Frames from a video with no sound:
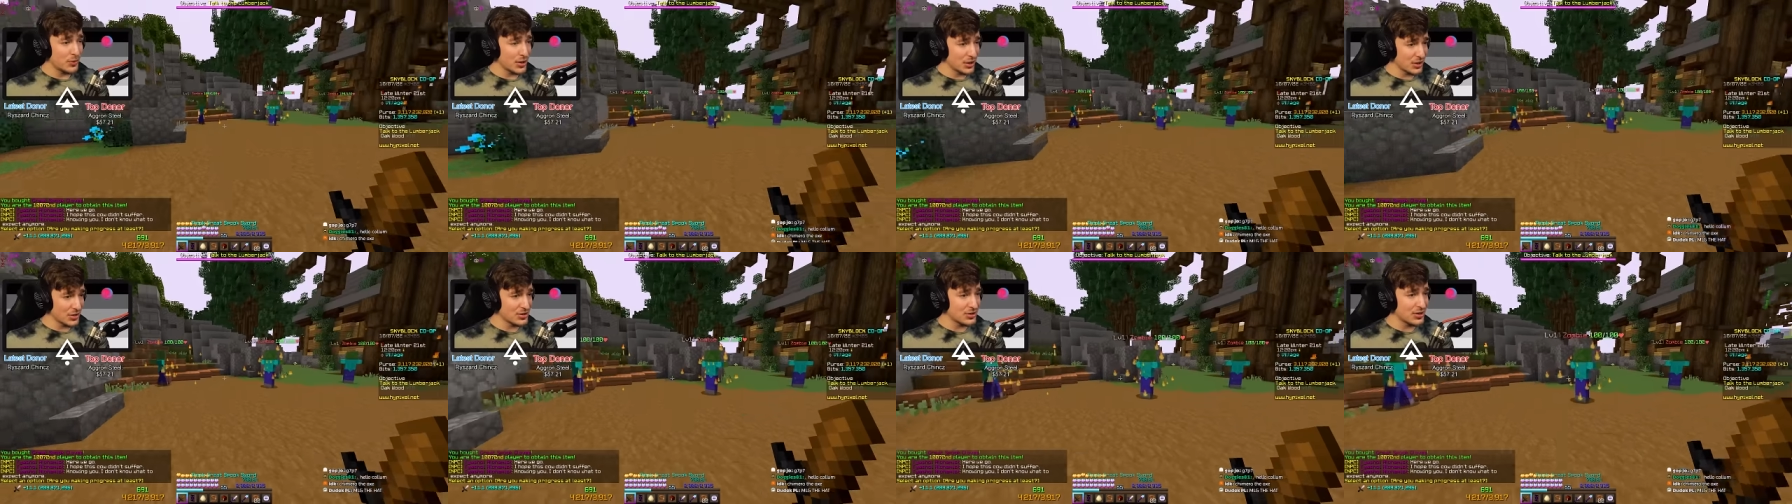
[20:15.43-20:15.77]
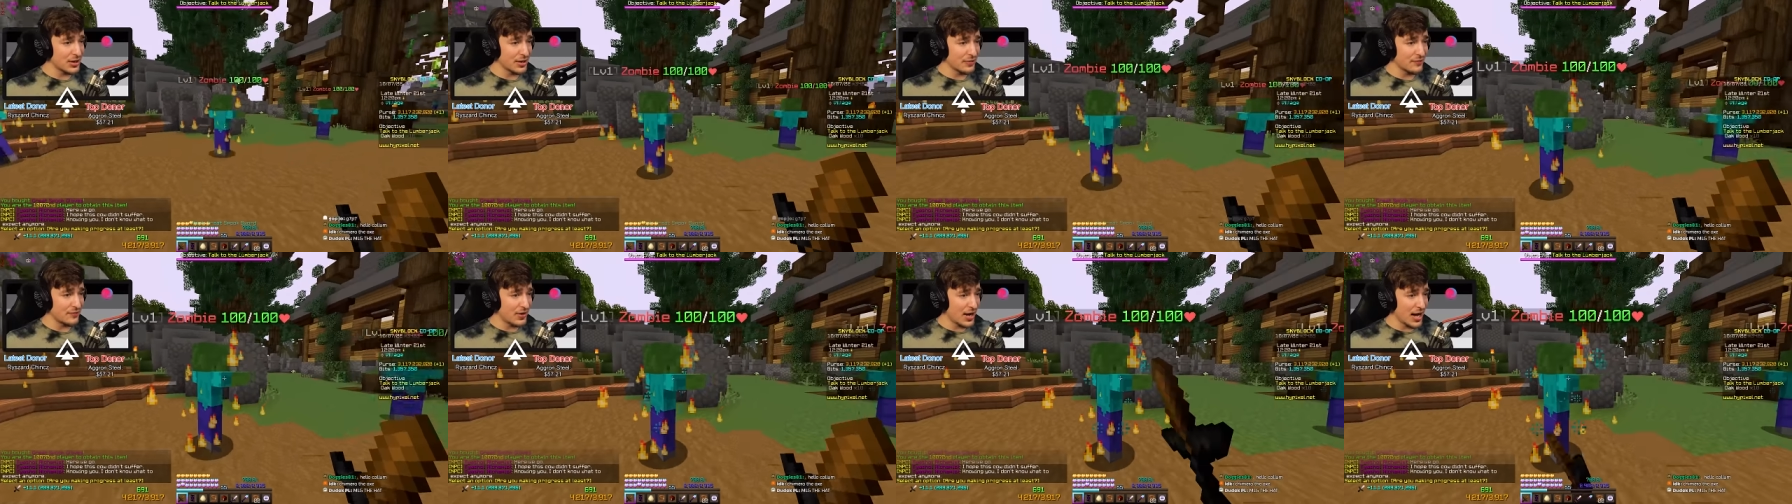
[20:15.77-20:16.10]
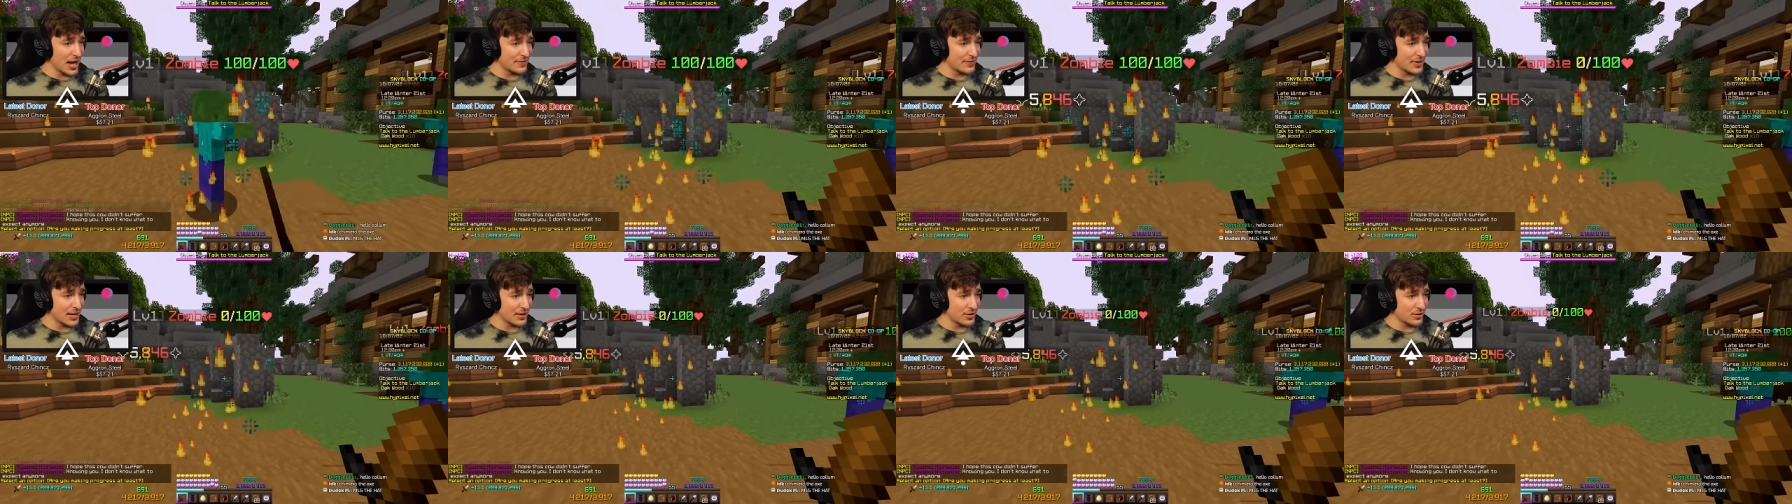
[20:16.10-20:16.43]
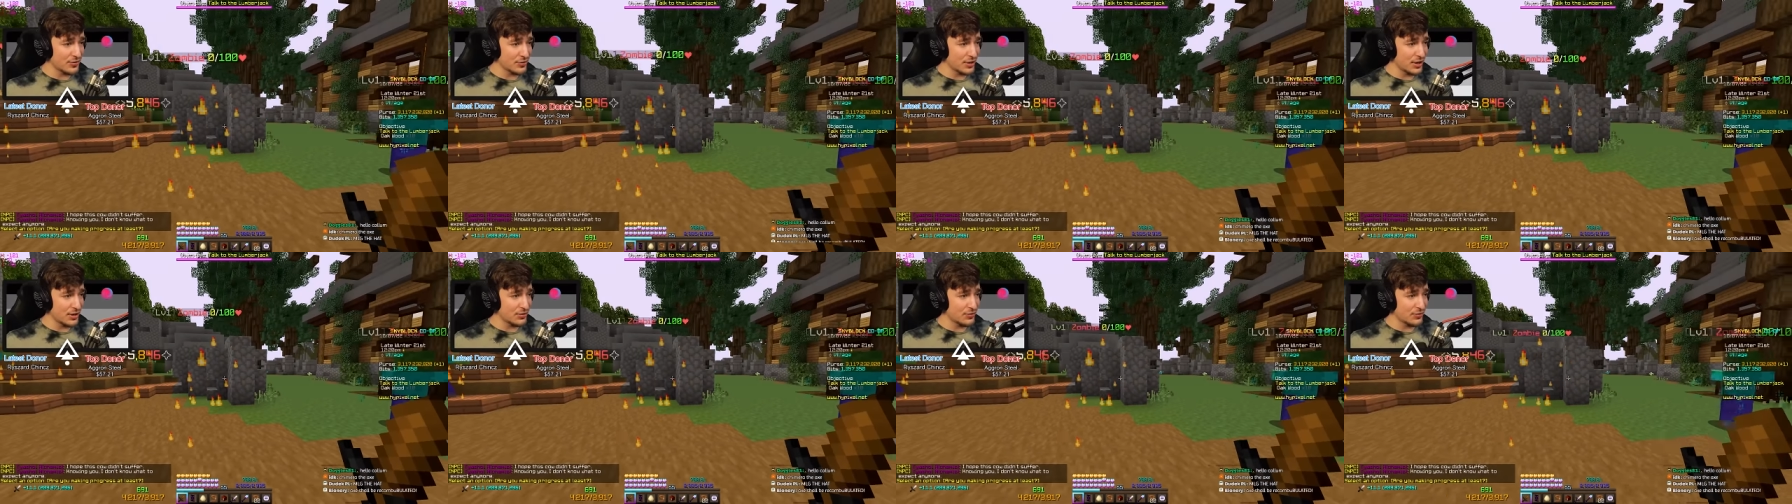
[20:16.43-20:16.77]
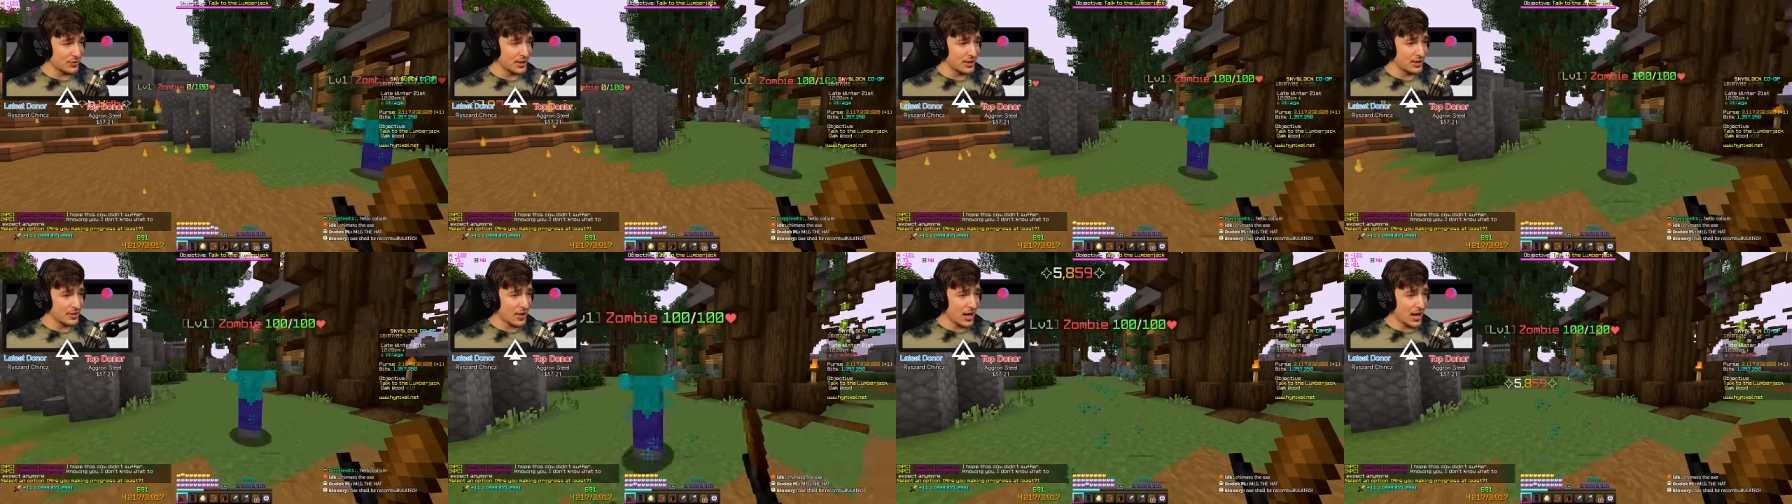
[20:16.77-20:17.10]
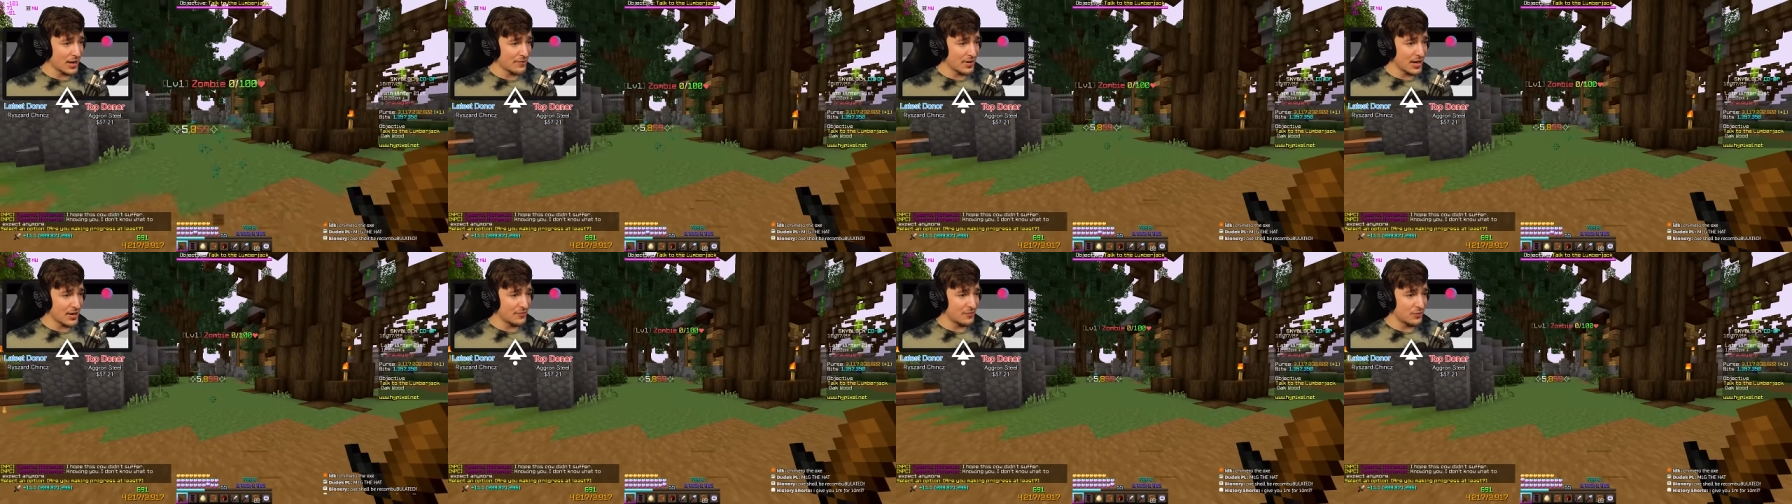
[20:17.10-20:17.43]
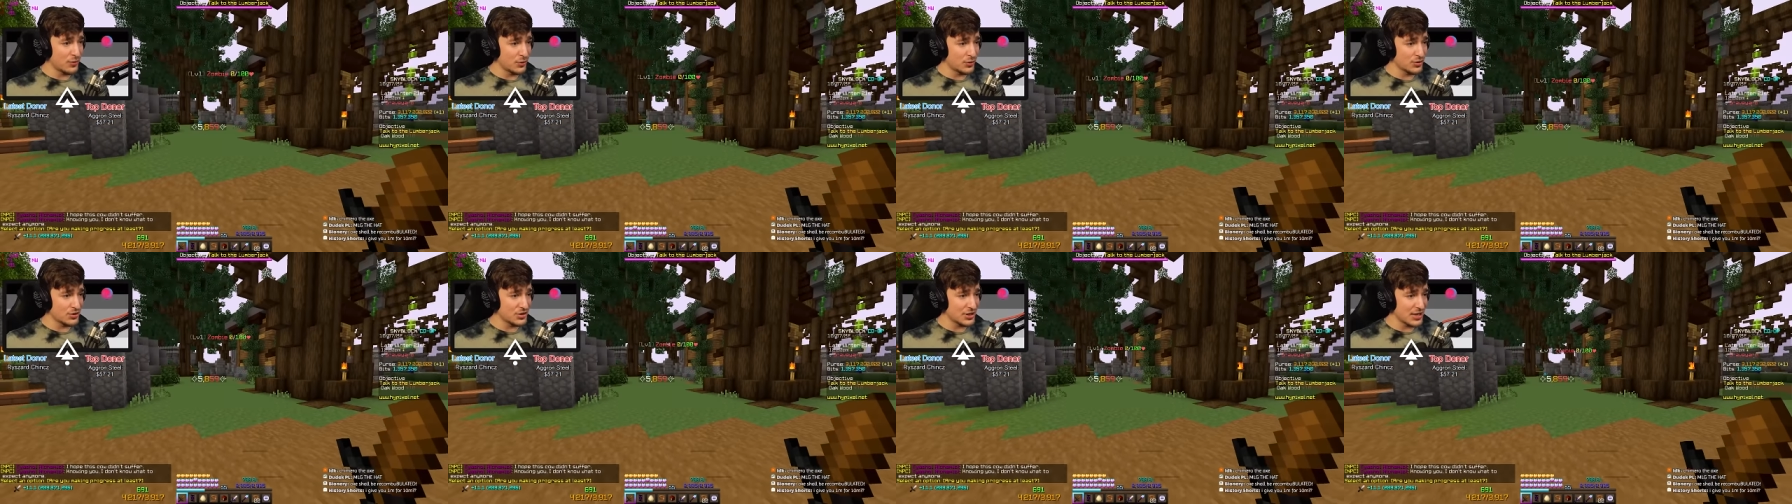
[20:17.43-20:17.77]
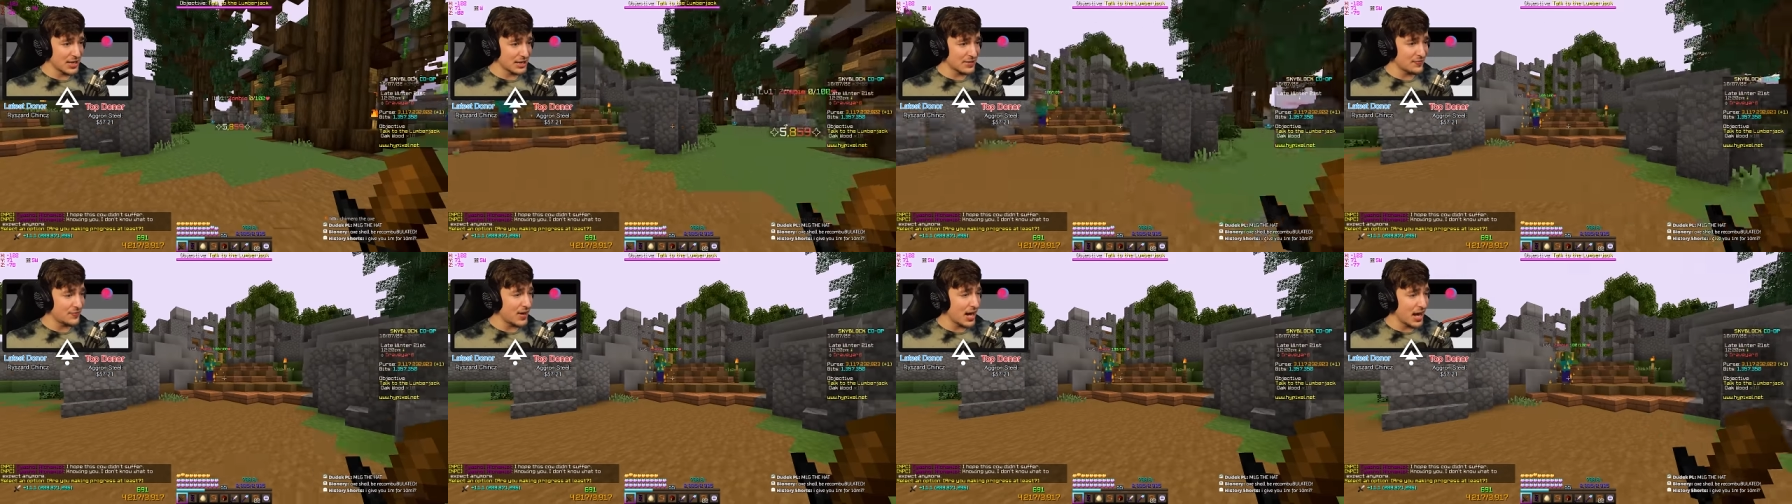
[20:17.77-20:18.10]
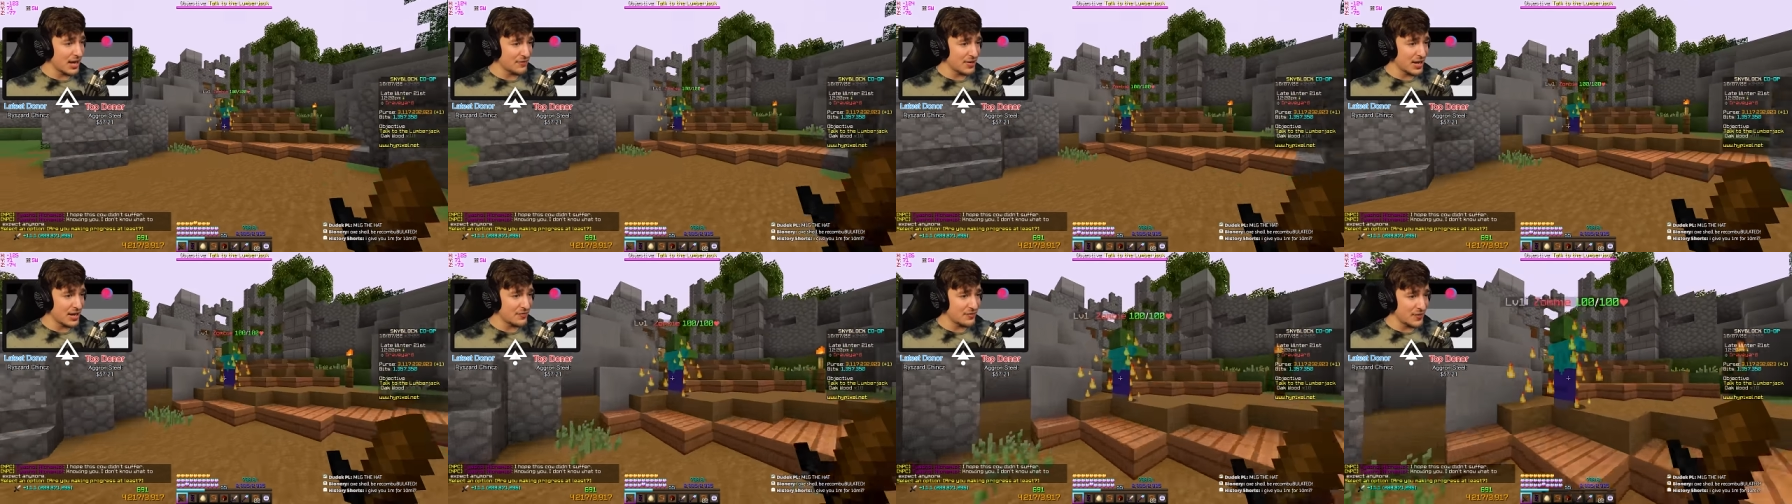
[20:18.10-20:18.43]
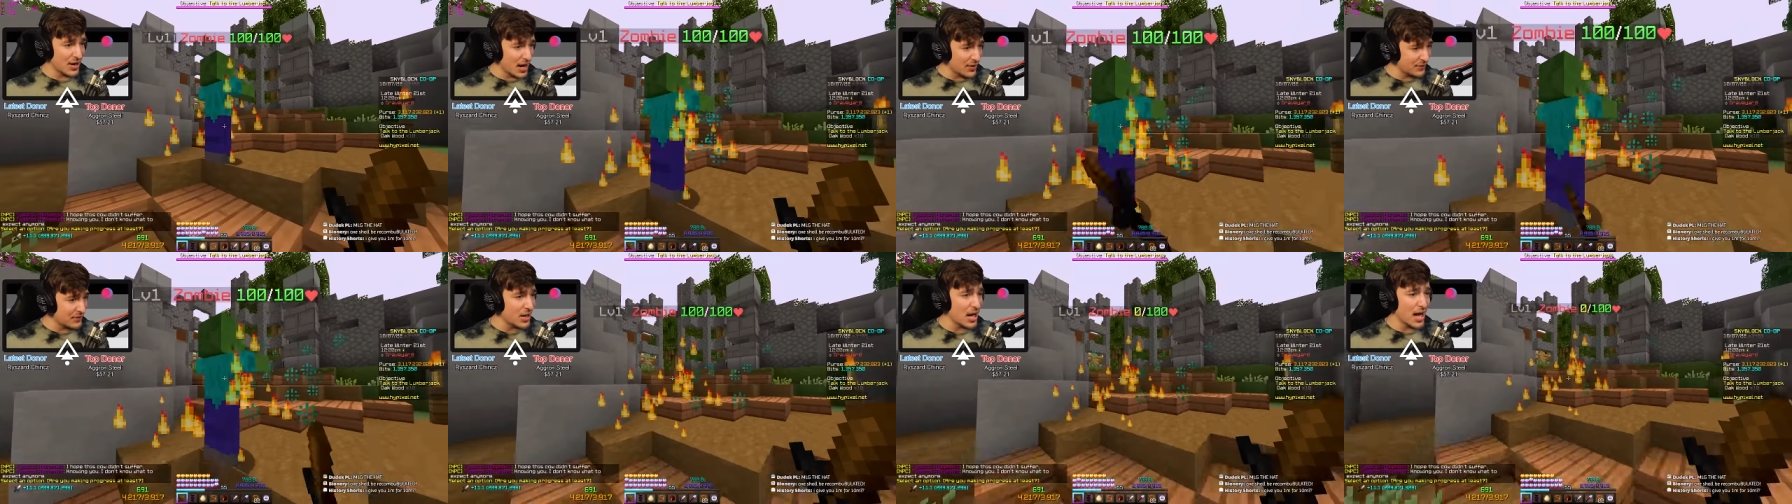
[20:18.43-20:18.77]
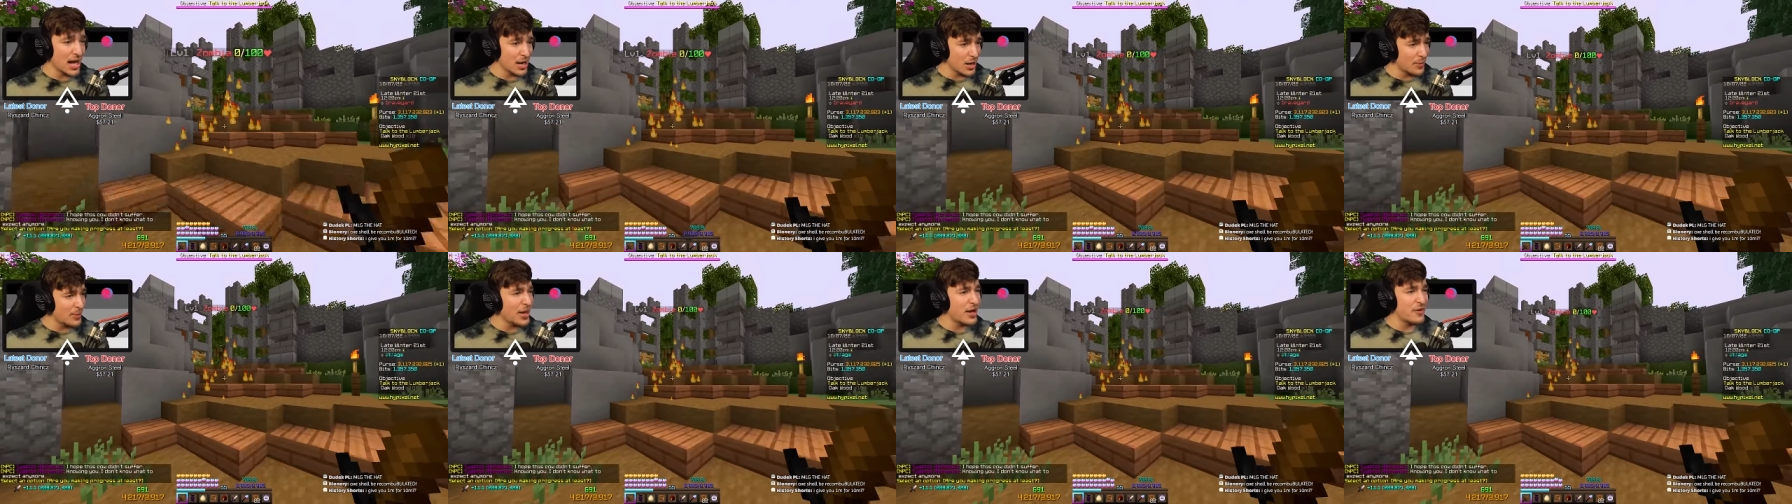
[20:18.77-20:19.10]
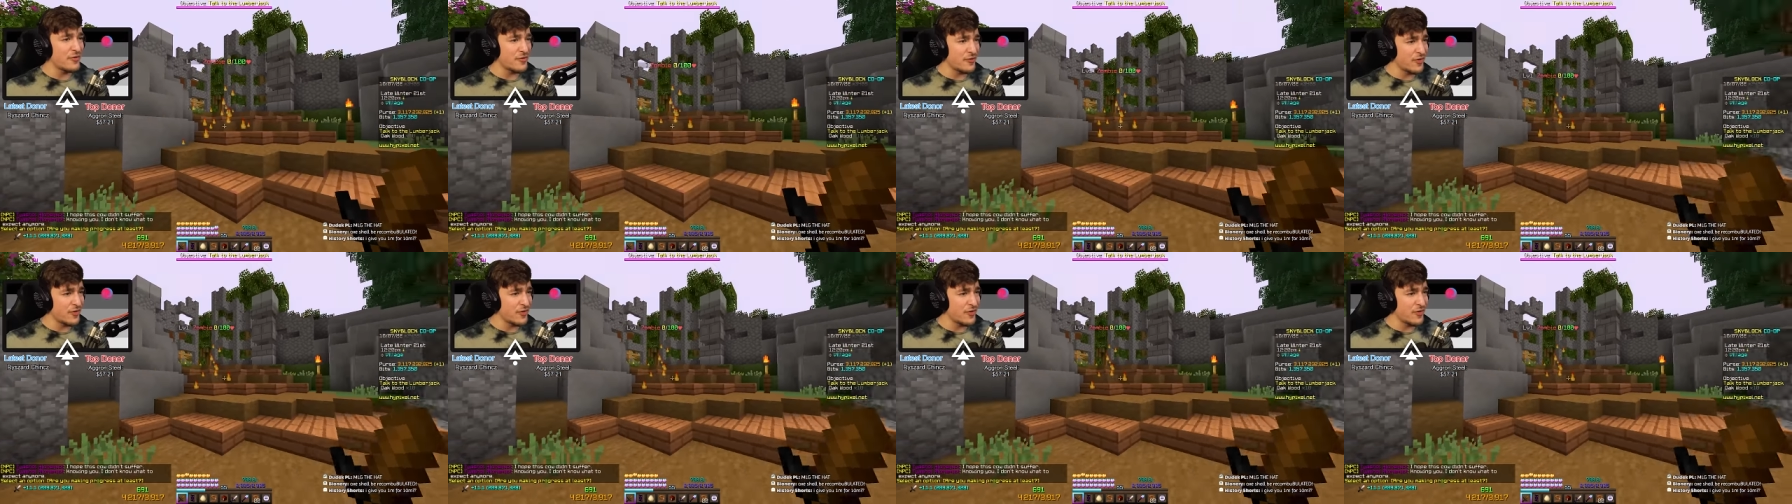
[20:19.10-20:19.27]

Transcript: We got a solid 5833, 5846, 5859, about